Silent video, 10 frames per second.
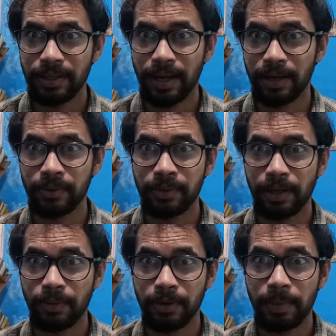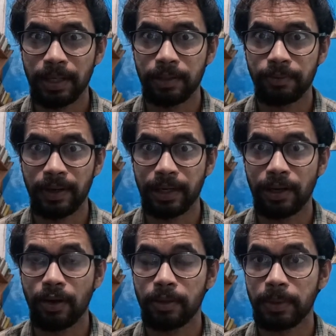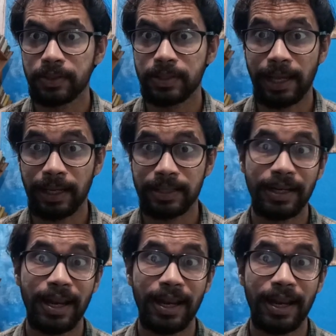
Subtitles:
I don't really want to make it very long because like I said,